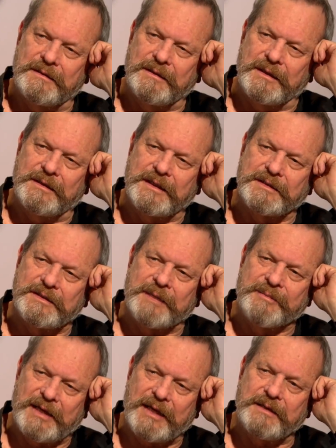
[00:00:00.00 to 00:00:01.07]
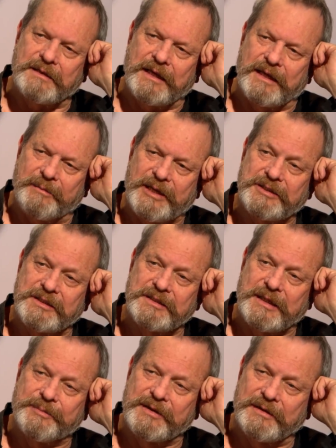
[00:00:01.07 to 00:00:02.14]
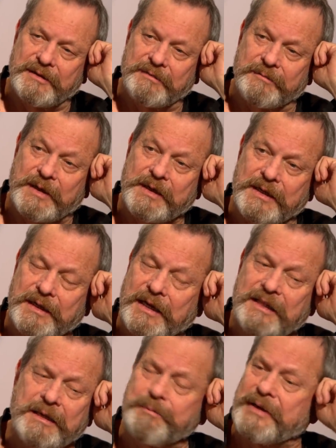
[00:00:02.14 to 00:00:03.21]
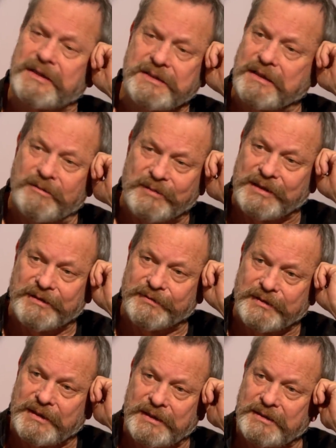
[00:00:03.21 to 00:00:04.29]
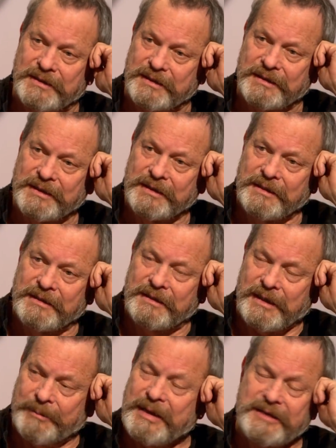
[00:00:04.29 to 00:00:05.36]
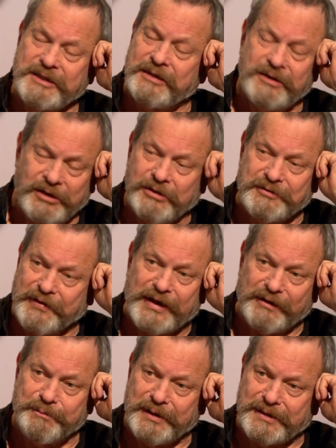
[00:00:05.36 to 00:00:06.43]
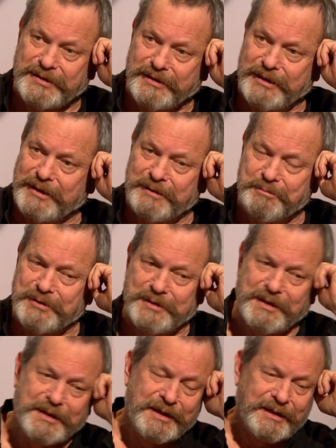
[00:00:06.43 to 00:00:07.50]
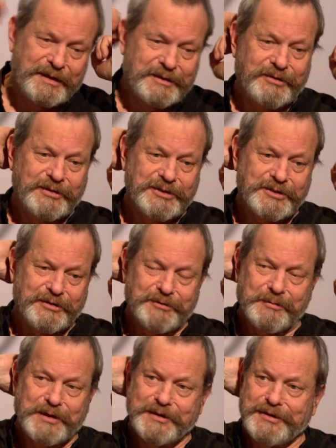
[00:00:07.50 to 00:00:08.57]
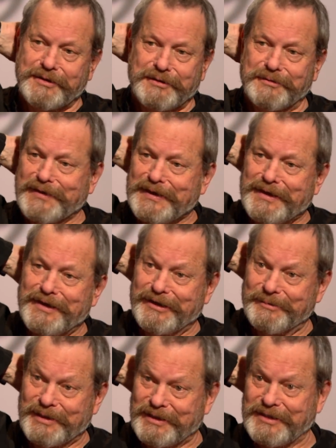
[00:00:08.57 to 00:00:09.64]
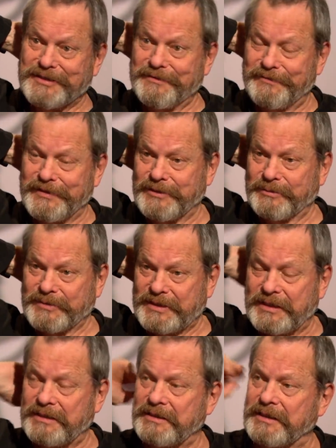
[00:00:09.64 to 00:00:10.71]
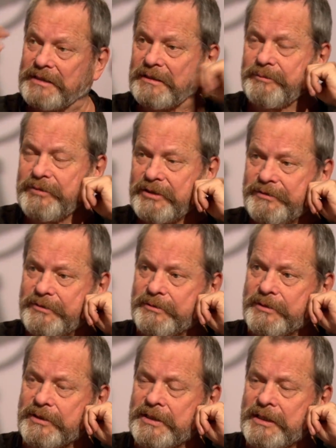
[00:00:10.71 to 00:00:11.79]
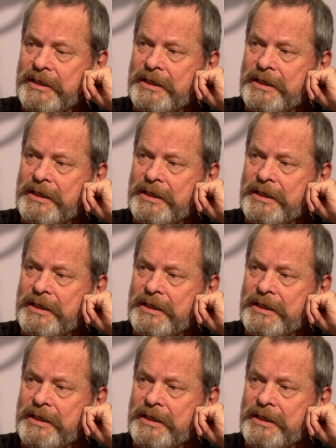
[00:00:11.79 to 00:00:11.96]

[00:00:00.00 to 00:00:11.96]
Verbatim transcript: No, I think it's. I'm glad that animation is up and running again. I think Pixar wonderful. I think I'm actually a huge fan of Pixar. I, I put Toy Story 1 and 2 very high on my list mm. of films. I think they're beautiful work.